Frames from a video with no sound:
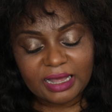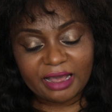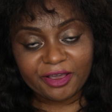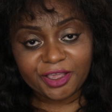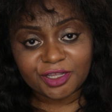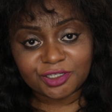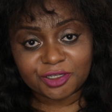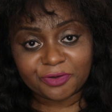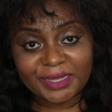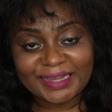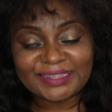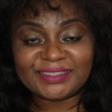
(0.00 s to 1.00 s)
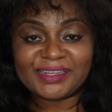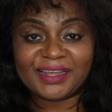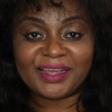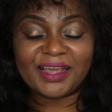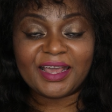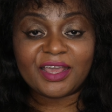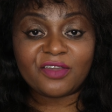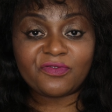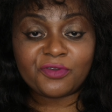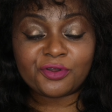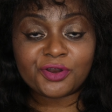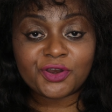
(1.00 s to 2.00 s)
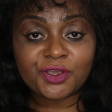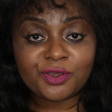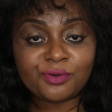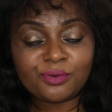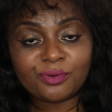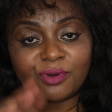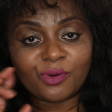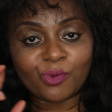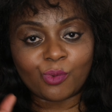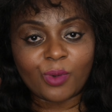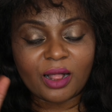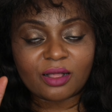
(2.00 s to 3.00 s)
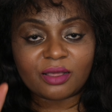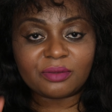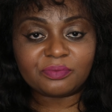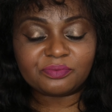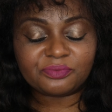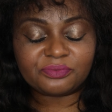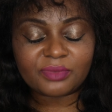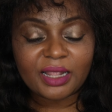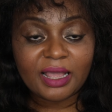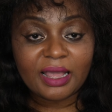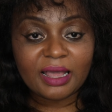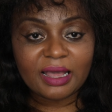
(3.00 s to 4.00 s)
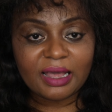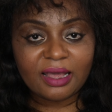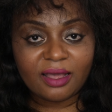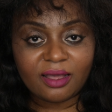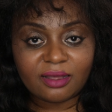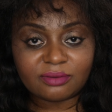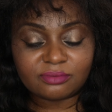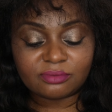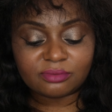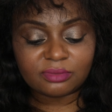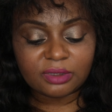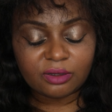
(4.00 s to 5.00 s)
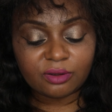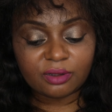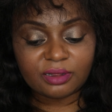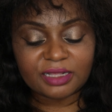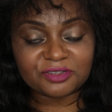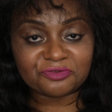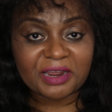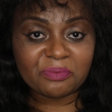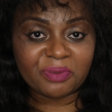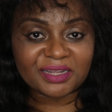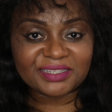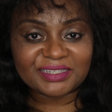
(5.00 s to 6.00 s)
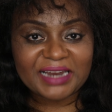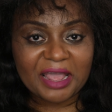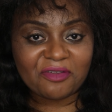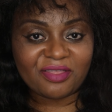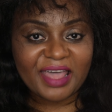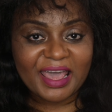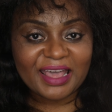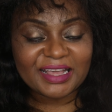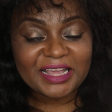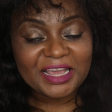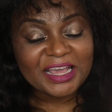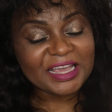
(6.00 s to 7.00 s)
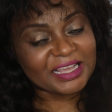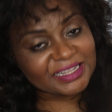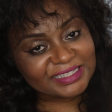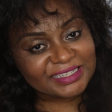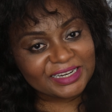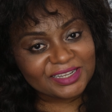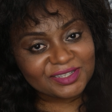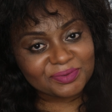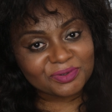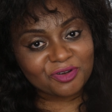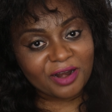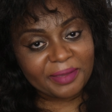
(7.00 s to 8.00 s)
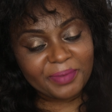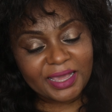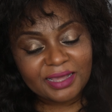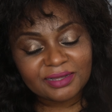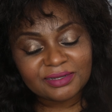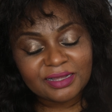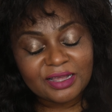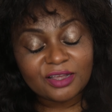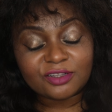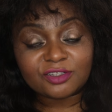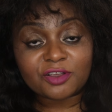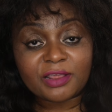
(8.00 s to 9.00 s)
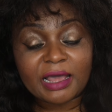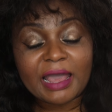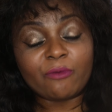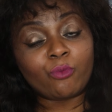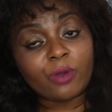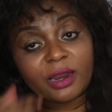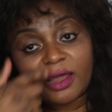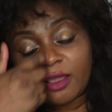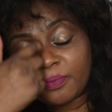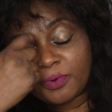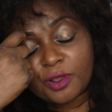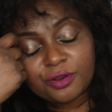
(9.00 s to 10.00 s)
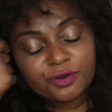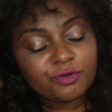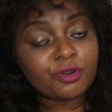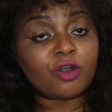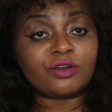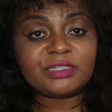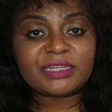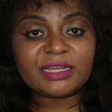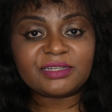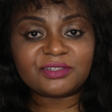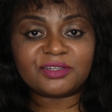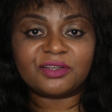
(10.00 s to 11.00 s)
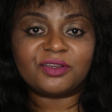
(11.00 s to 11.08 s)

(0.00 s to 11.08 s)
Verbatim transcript: How are you doing? If you're new, welcome. Um, there's red button down there. Consider subscribing so that when I upload new content,